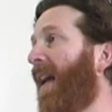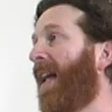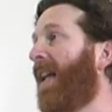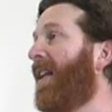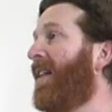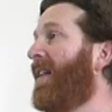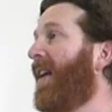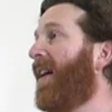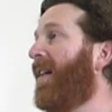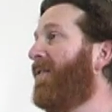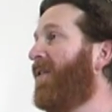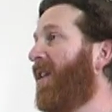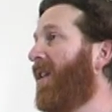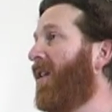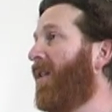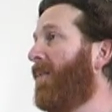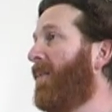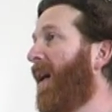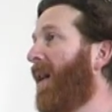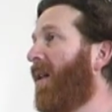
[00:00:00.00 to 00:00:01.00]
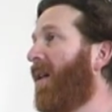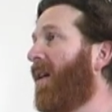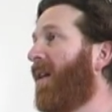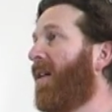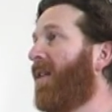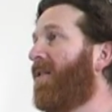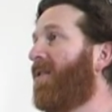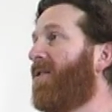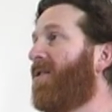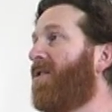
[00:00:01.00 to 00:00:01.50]
any day of the year by looking
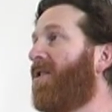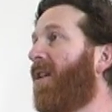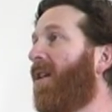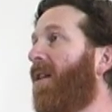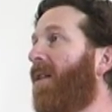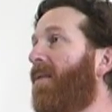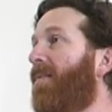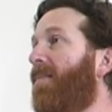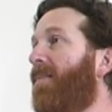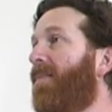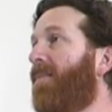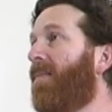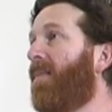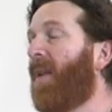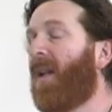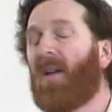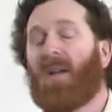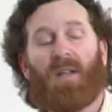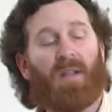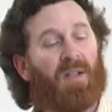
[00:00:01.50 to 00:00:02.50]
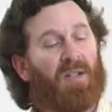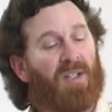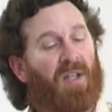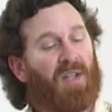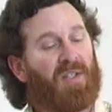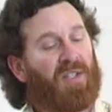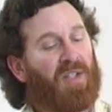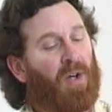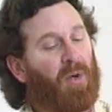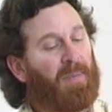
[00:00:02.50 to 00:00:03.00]
at this chart. There's
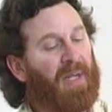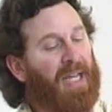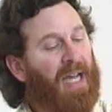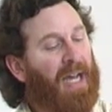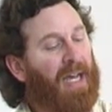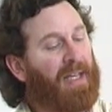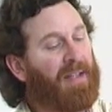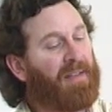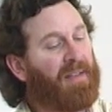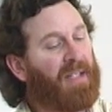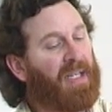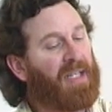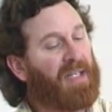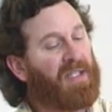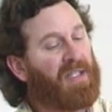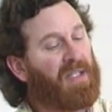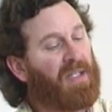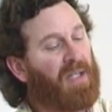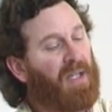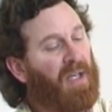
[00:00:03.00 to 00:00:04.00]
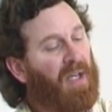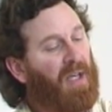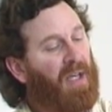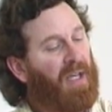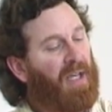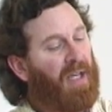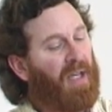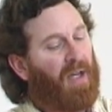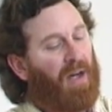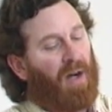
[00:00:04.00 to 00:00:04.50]
also behind this
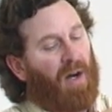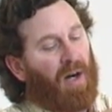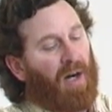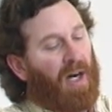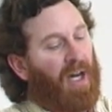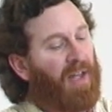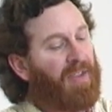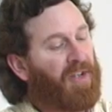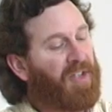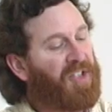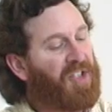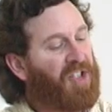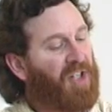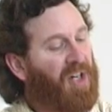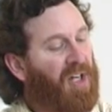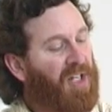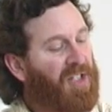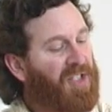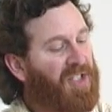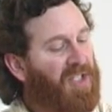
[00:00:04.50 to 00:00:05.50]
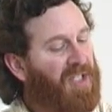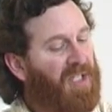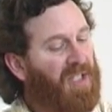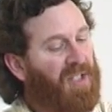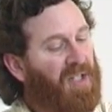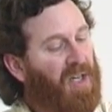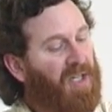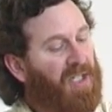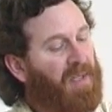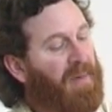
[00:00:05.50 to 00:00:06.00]
are other charts.
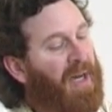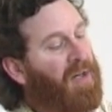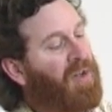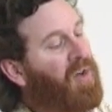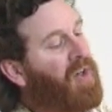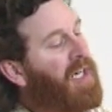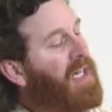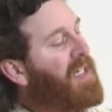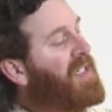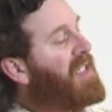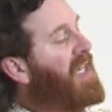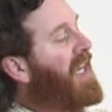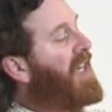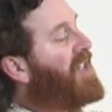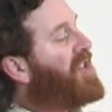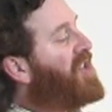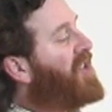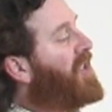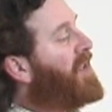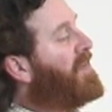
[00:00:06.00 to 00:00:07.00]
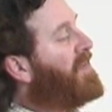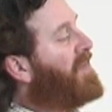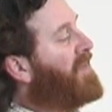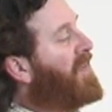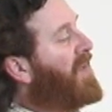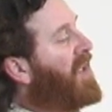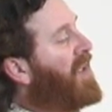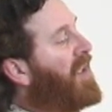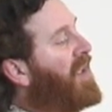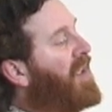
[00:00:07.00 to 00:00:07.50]
It talks about orientation.
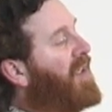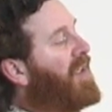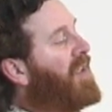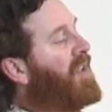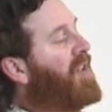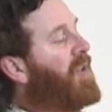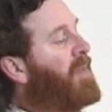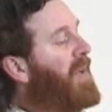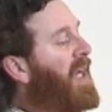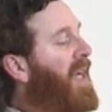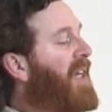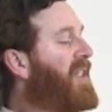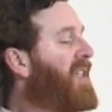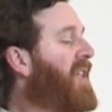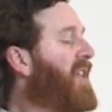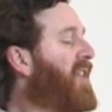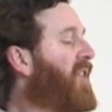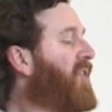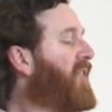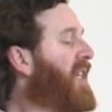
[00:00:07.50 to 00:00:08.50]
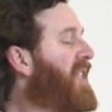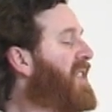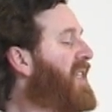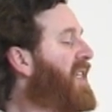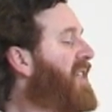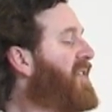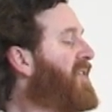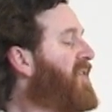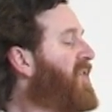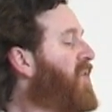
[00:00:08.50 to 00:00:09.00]
You can be 18 degrees
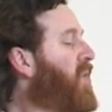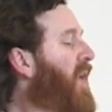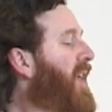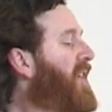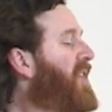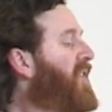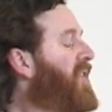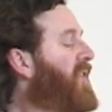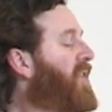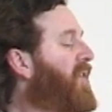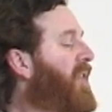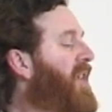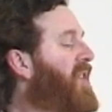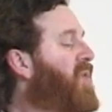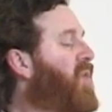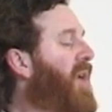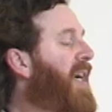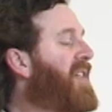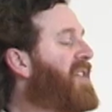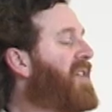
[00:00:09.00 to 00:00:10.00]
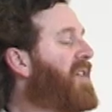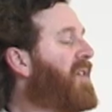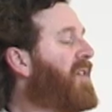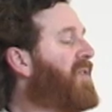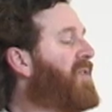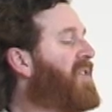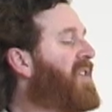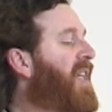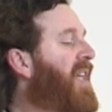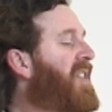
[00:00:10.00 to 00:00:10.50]
east or 22 degrees west and
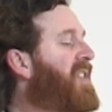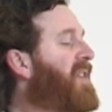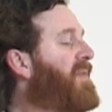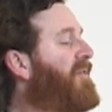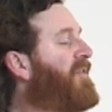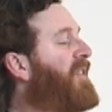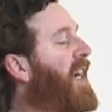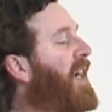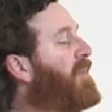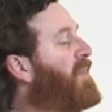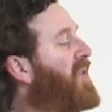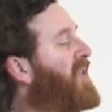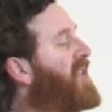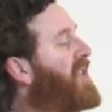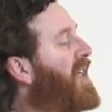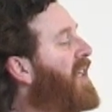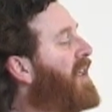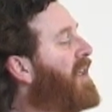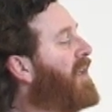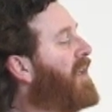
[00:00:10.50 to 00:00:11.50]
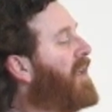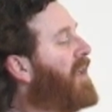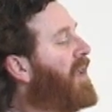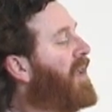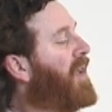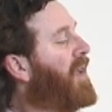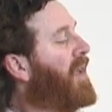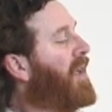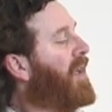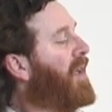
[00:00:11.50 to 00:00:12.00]
lose less than 5%.
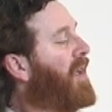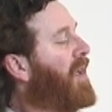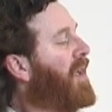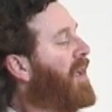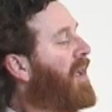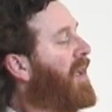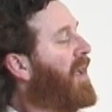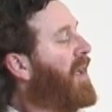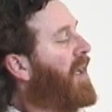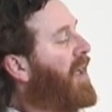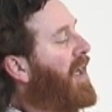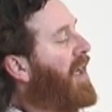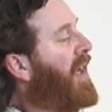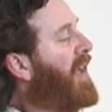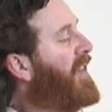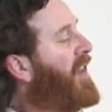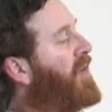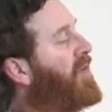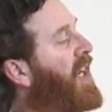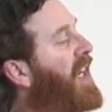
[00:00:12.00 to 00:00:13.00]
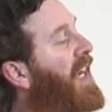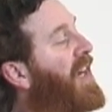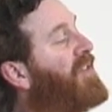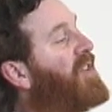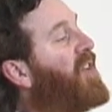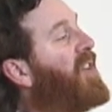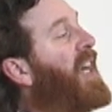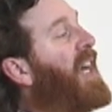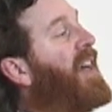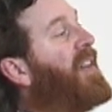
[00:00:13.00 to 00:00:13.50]
And then right
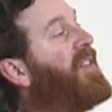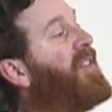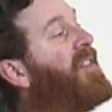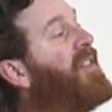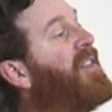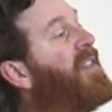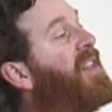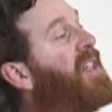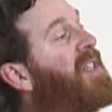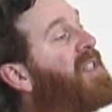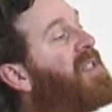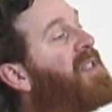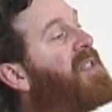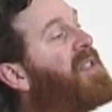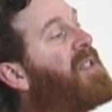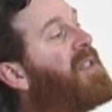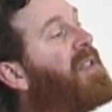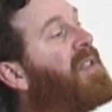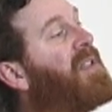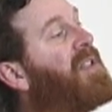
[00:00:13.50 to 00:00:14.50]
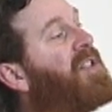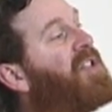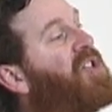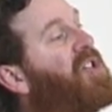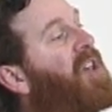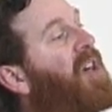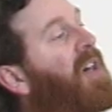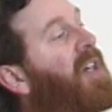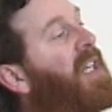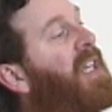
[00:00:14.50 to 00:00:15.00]
after that, this
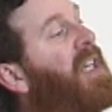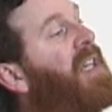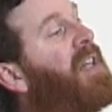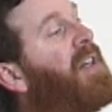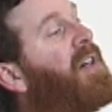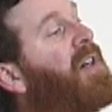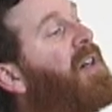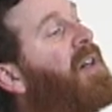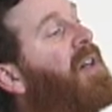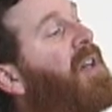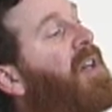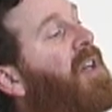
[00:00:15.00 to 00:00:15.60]
chart here